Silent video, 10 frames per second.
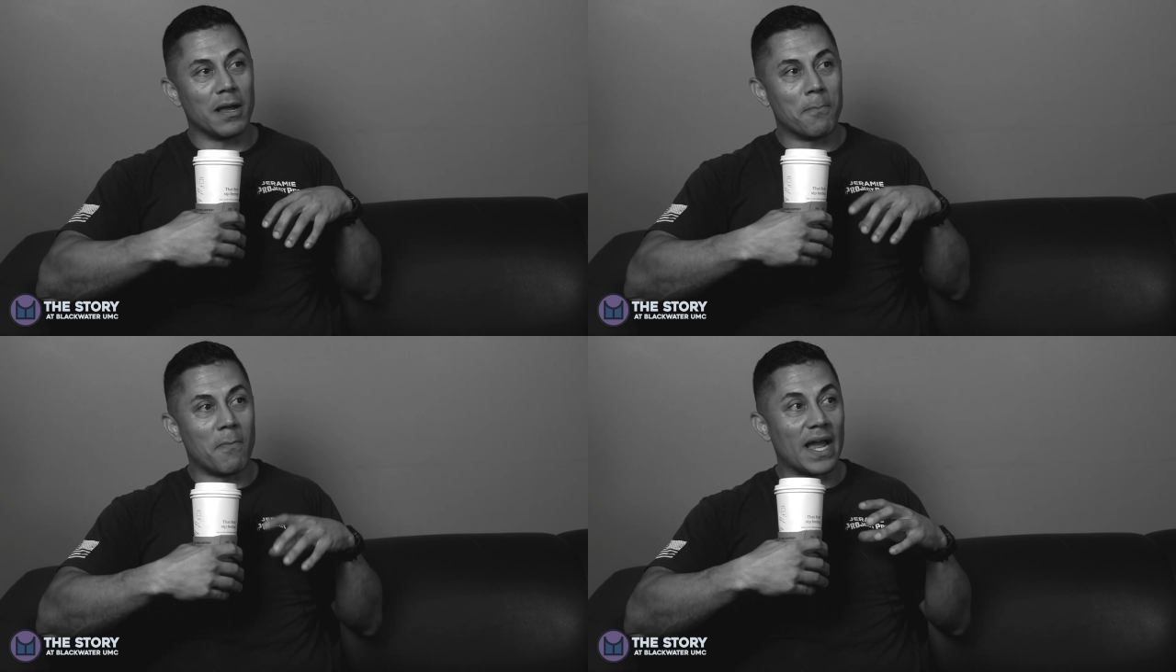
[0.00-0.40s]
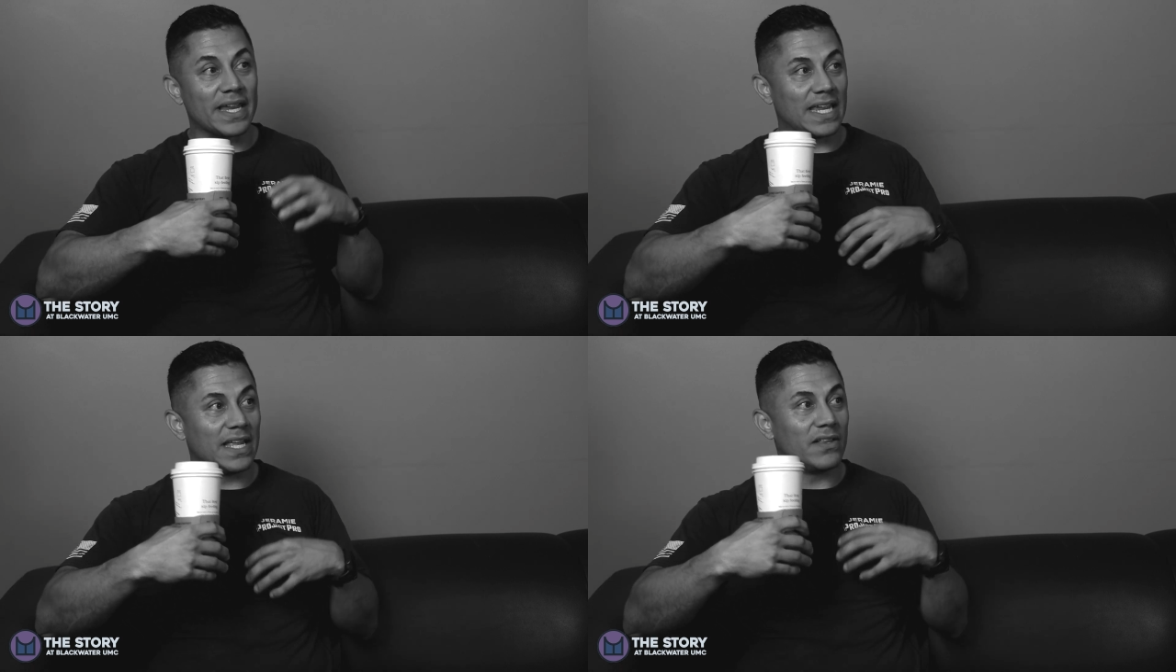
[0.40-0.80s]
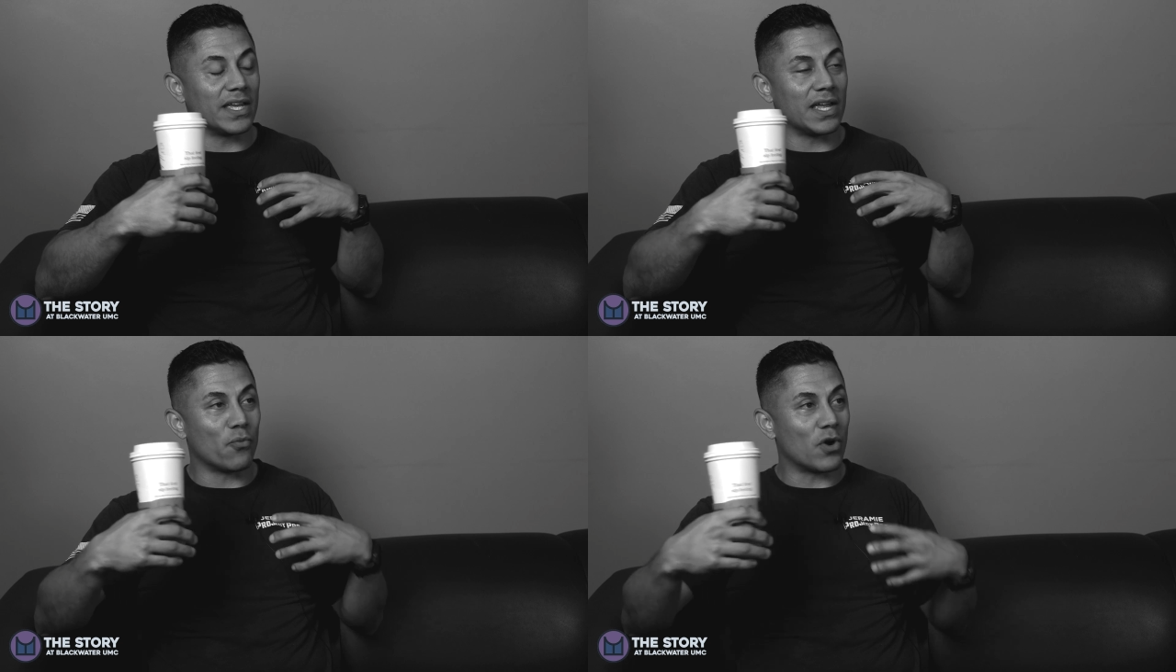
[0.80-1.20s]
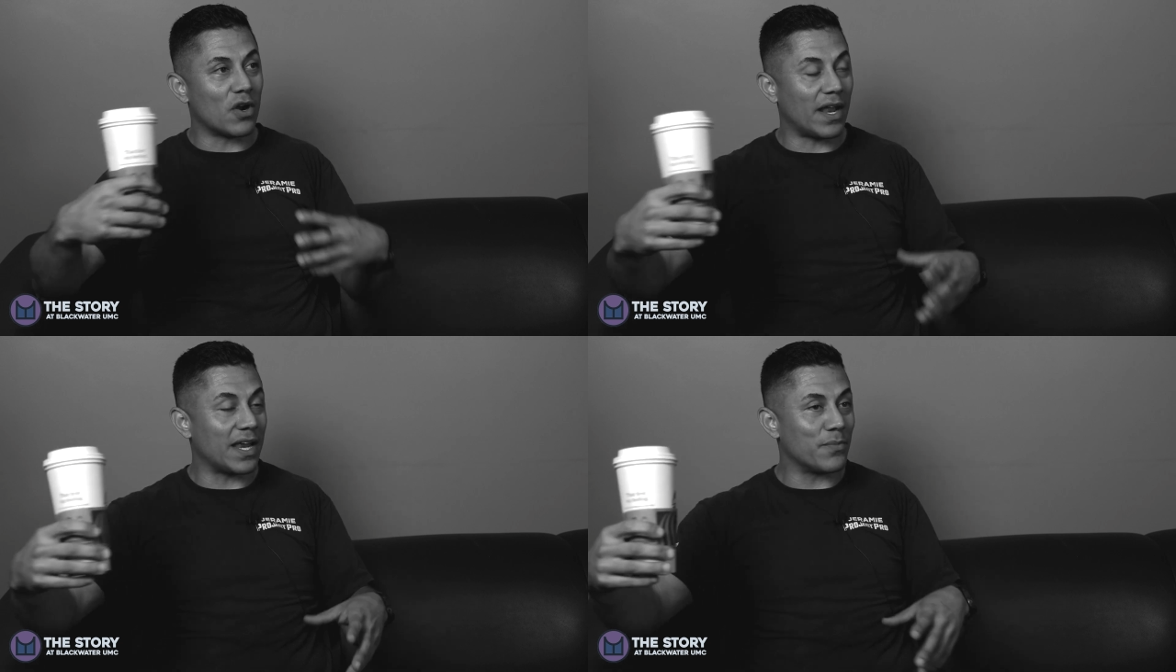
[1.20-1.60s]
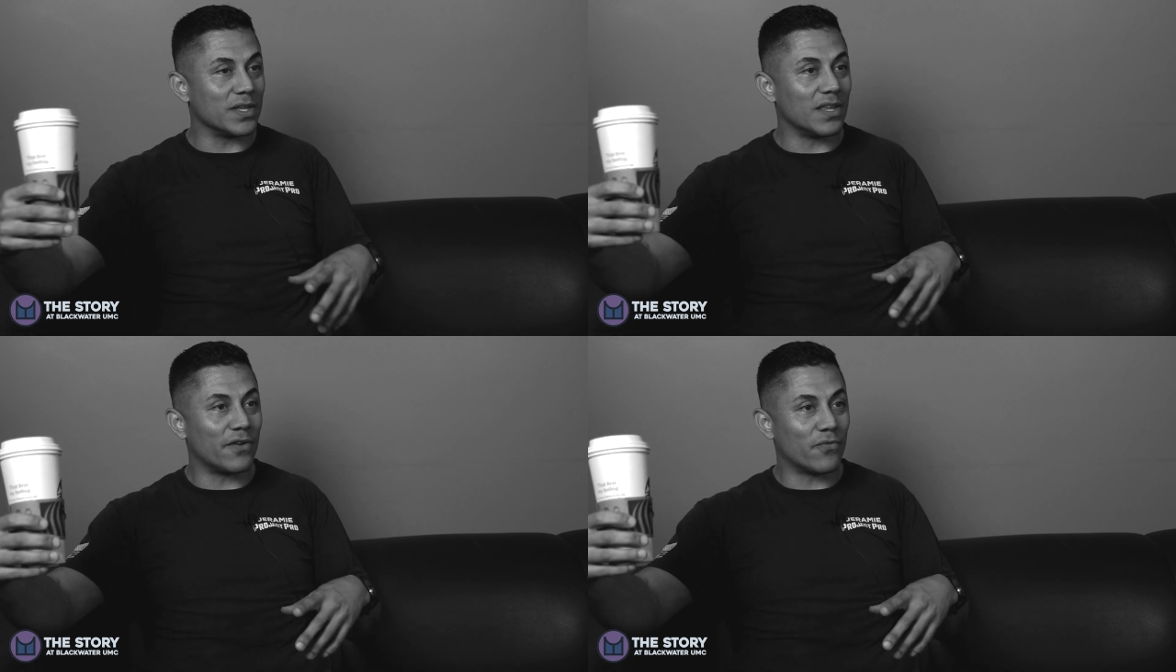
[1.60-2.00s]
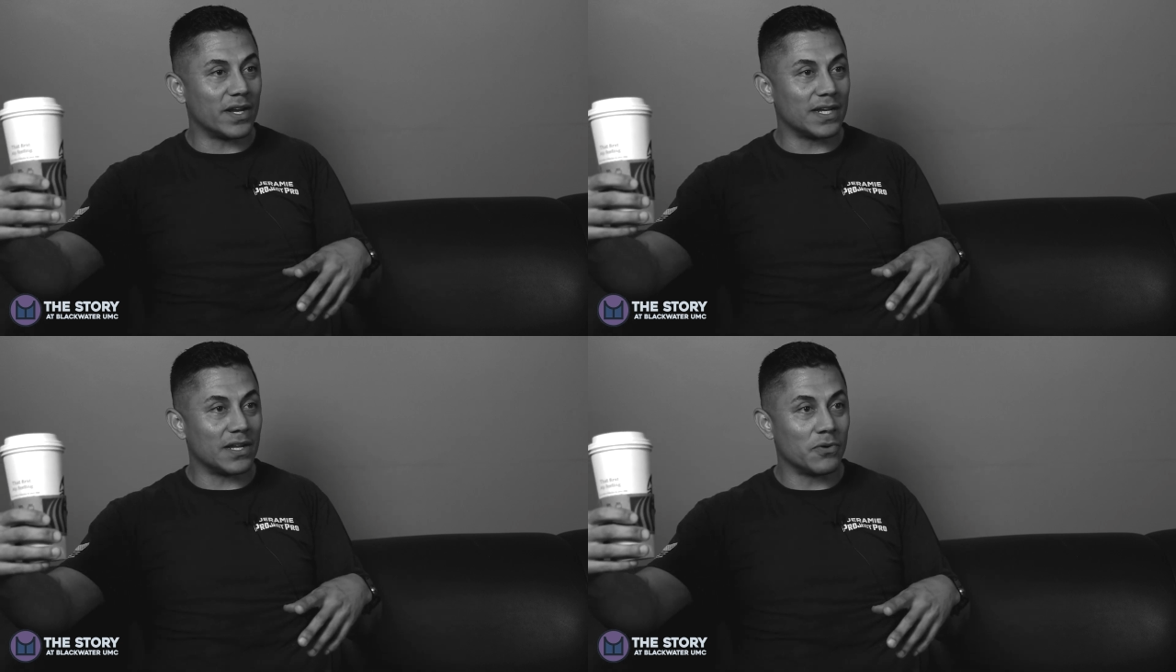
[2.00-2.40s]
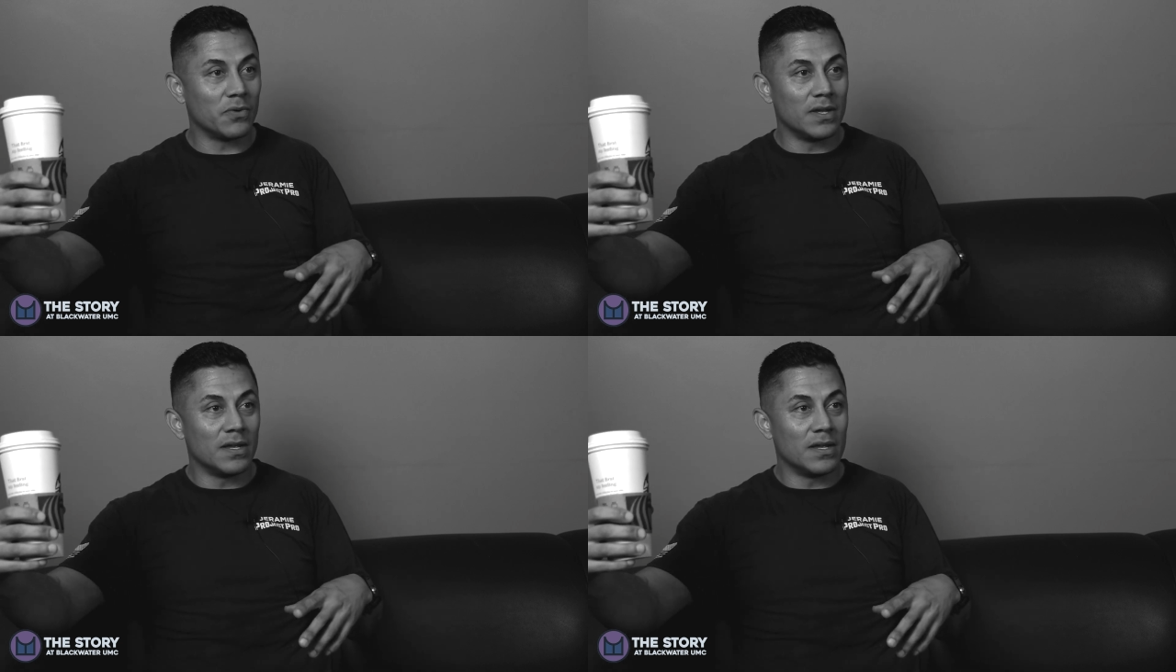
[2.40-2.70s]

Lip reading: my healing at where I am in life right now.